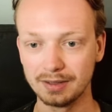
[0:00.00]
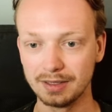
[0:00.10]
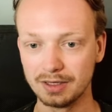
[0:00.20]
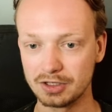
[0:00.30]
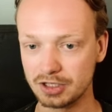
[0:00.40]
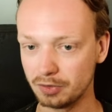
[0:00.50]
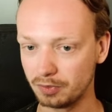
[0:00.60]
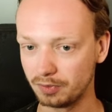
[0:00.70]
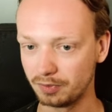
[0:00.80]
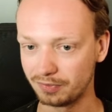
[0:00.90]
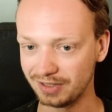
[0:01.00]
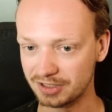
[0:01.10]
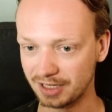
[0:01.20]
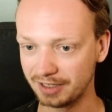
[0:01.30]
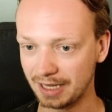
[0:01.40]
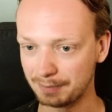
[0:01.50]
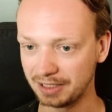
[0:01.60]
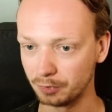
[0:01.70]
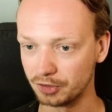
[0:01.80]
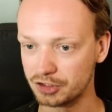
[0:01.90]
So things are either
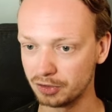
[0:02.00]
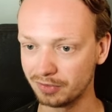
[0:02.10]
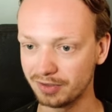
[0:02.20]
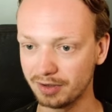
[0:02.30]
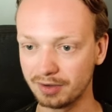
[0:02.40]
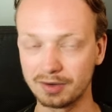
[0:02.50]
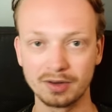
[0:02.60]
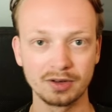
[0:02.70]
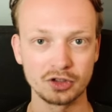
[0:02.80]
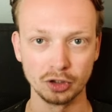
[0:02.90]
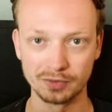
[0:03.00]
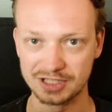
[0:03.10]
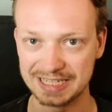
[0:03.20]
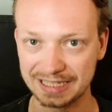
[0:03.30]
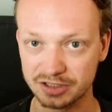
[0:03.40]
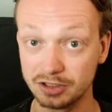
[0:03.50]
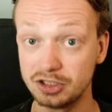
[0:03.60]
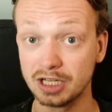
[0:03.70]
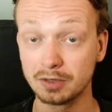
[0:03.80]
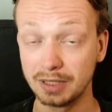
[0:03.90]
happening on the server sends the
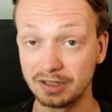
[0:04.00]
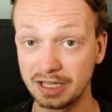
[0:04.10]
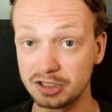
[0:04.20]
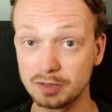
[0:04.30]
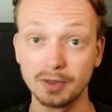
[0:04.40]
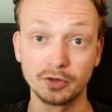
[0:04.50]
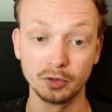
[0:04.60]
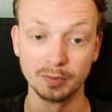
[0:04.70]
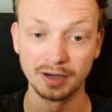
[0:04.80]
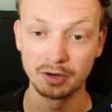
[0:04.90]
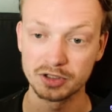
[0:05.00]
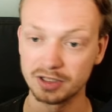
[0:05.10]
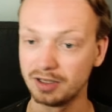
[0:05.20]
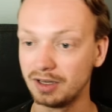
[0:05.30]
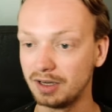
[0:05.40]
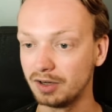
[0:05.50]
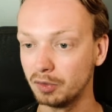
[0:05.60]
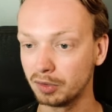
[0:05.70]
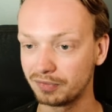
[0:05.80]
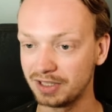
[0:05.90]
generated HTML to the browser,
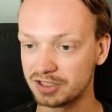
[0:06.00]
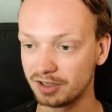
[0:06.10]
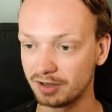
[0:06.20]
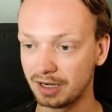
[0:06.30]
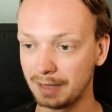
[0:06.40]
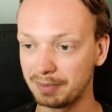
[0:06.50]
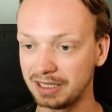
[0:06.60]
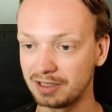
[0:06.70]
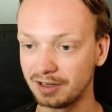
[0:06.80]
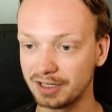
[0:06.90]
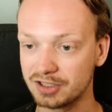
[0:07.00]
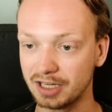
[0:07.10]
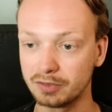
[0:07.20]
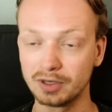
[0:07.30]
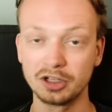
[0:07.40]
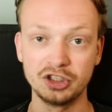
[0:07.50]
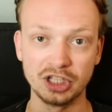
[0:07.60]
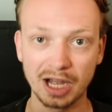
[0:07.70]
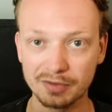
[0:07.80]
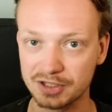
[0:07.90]
or things are happening client-side where the
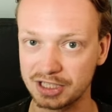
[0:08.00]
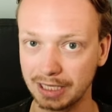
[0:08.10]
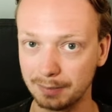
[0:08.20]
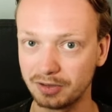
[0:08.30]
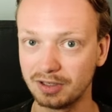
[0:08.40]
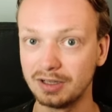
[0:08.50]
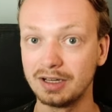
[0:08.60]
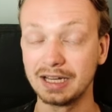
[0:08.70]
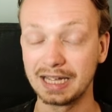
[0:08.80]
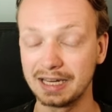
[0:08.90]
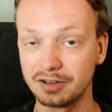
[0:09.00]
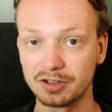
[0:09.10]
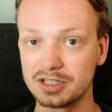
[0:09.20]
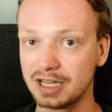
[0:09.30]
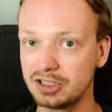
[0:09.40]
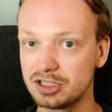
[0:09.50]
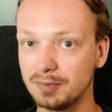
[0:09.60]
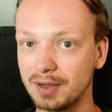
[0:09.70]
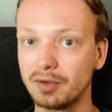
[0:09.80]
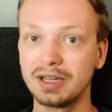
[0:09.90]
JavaScript renders the
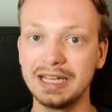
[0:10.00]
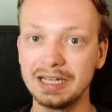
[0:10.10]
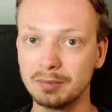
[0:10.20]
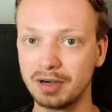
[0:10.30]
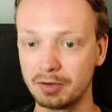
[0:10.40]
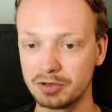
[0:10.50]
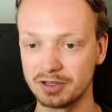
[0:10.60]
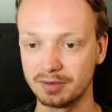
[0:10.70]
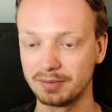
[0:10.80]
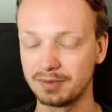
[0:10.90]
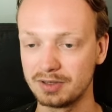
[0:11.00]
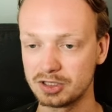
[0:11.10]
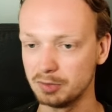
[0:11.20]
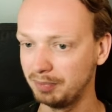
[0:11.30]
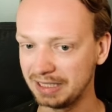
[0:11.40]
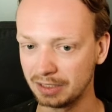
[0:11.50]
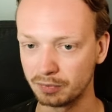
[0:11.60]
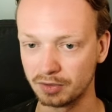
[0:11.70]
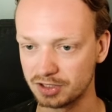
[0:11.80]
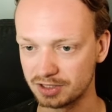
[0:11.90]
HTML in the browser. It's a big
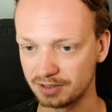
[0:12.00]
difference.